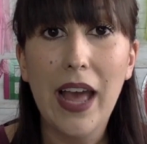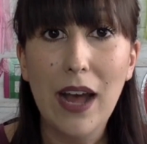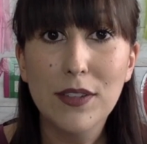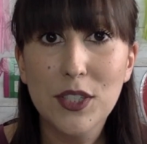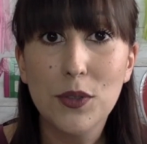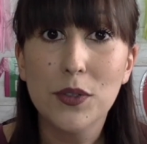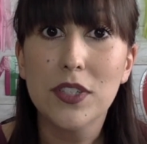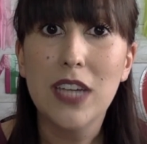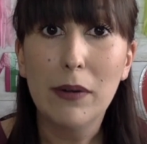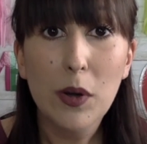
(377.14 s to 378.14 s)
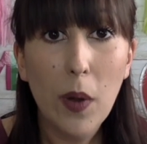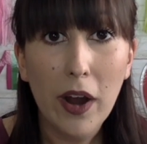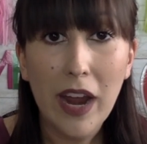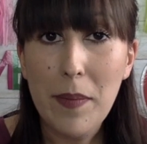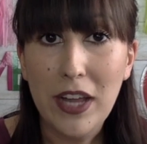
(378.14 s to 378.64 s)
Outschool does not
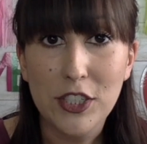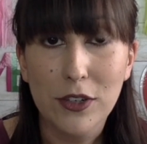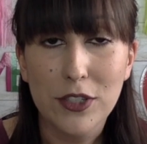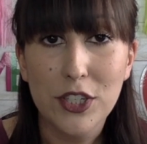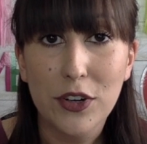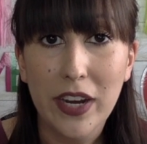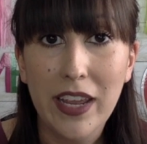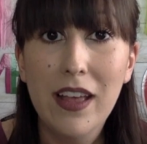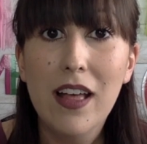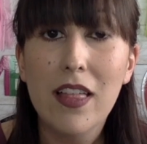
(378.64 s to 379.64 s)
require a bachelor's degree.